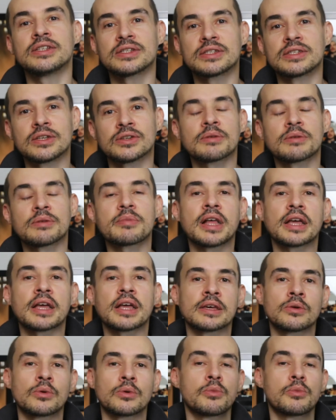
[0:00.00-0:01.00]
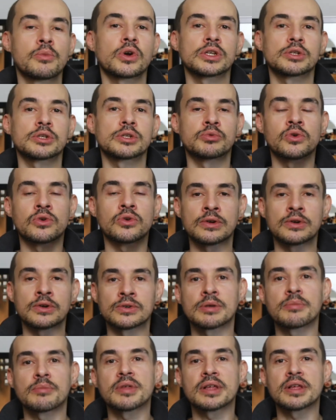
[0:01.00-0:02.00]
or something like that, or mortgage broker or
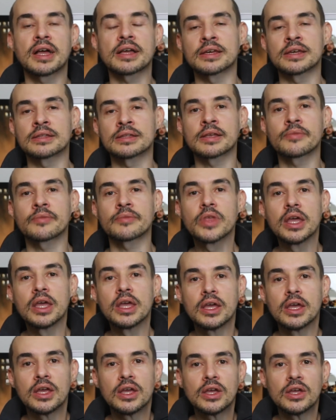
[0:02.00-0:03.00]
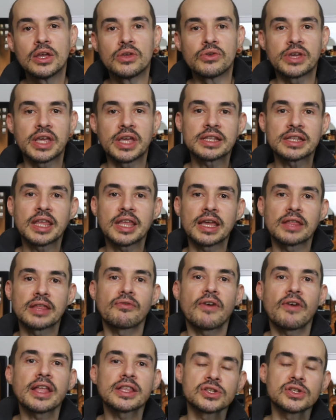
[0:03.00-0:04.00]
something like that, like you can take
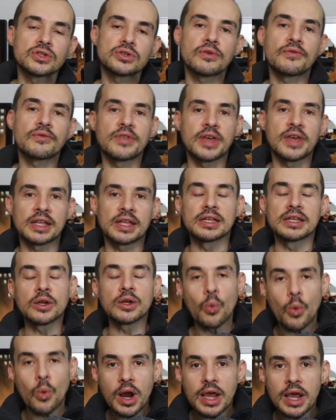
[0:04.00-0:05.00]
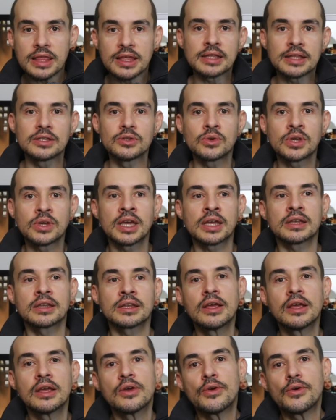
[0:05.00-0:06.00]
advantage of that in a way that you can
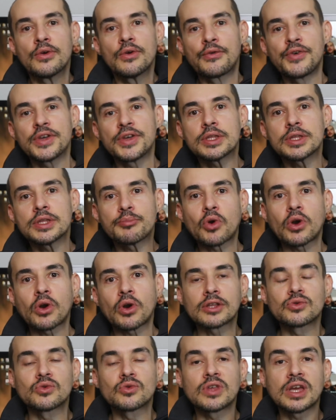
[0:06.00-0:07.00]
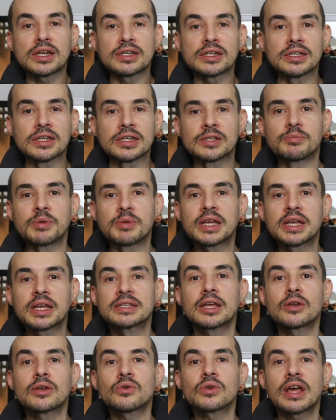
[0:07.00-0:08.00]
fit the product to their needs, because they
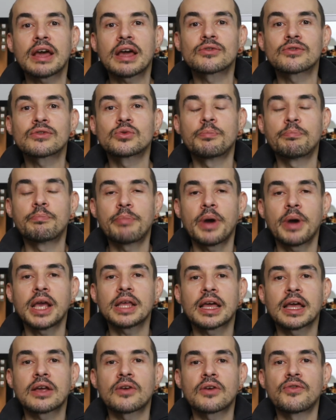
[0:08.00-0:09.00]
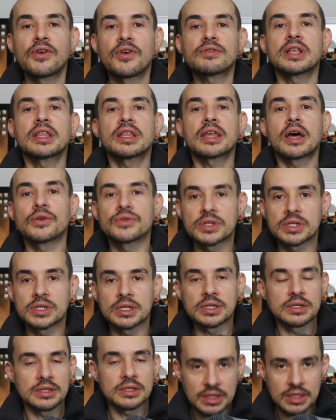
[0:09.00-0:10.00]
don't have to pay like 50,000
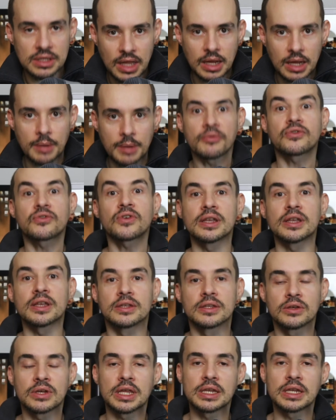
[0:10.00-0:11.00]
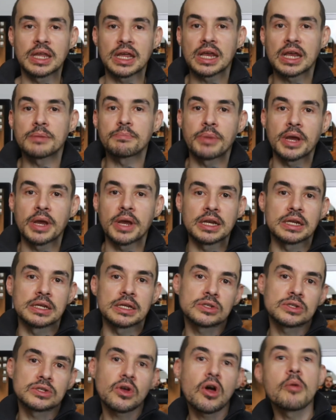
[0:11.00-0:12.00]
in like upfront. They can pay in
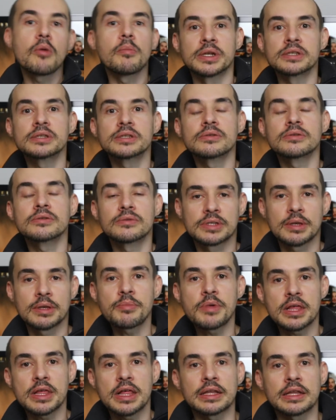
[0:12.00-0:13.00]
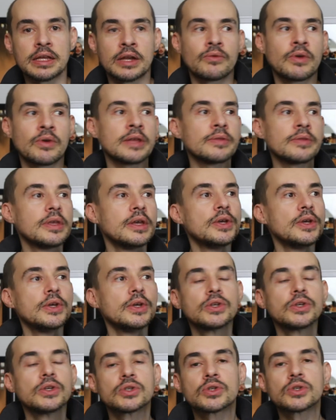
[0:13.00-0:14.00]
installments, something like that, right?
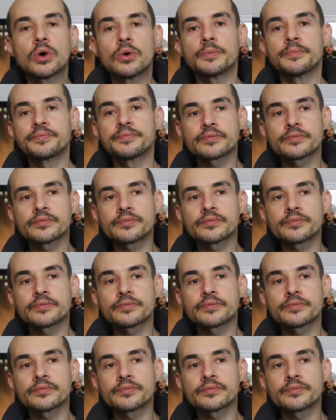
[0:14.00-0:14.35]
So